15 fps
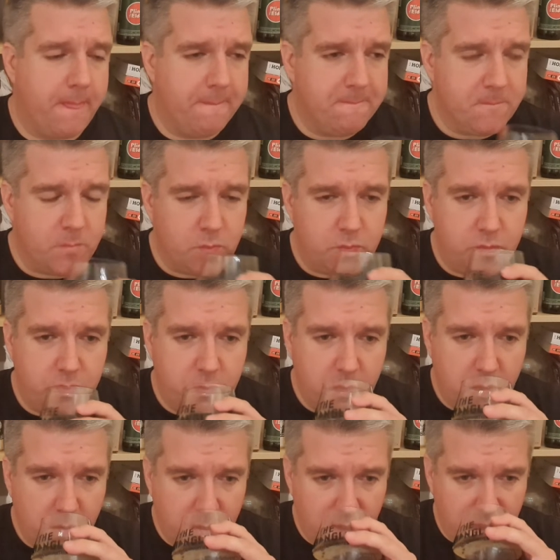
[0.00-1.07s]

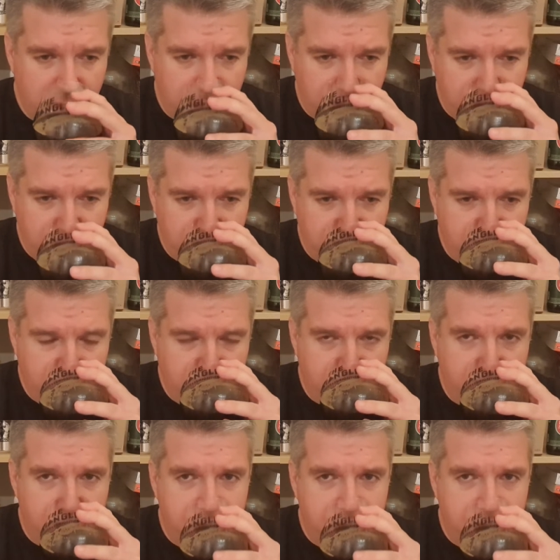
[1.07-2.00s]
No one is speaking in this clip.